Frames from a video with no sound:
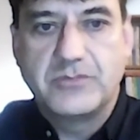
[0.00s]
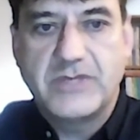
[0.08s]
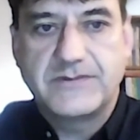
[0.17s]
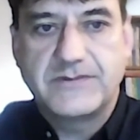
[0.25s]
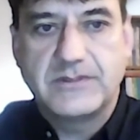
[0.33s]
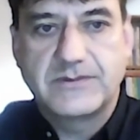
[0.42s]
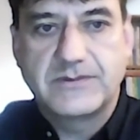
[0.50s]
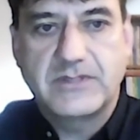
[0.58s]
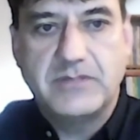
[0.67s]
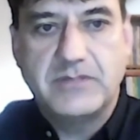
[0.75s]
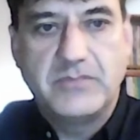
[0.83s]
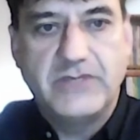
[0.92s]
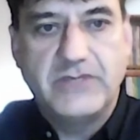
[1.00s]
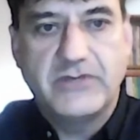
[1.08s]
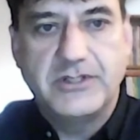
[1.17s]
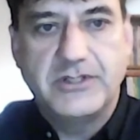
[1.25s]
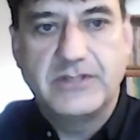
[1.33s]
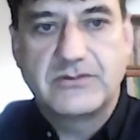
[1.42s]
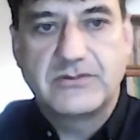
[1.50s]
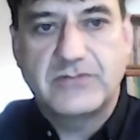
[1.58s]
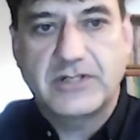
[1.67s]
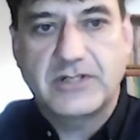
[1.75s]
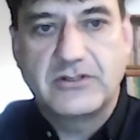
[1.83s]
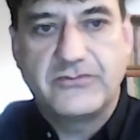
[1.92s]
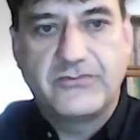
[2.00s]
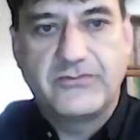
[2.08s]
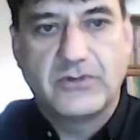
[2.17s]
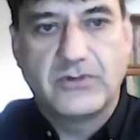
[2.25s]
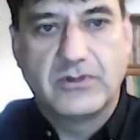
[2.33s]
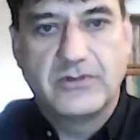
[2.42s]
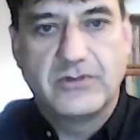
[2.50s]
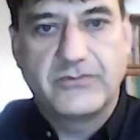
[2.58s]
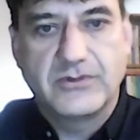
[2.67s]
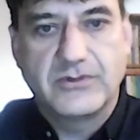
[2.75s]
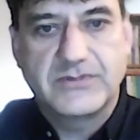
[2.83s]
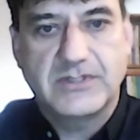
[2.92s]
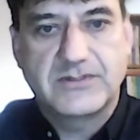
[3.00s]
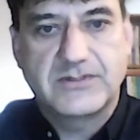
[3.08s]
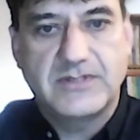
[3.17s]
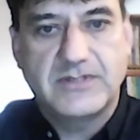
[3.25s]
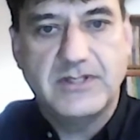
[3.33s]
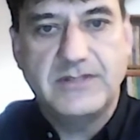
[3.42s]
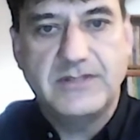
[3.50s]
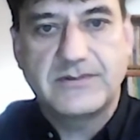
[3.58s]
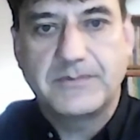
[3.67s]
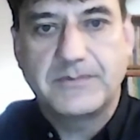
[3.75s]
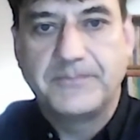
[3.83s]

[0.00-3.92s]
methods can be very instructive for such studies.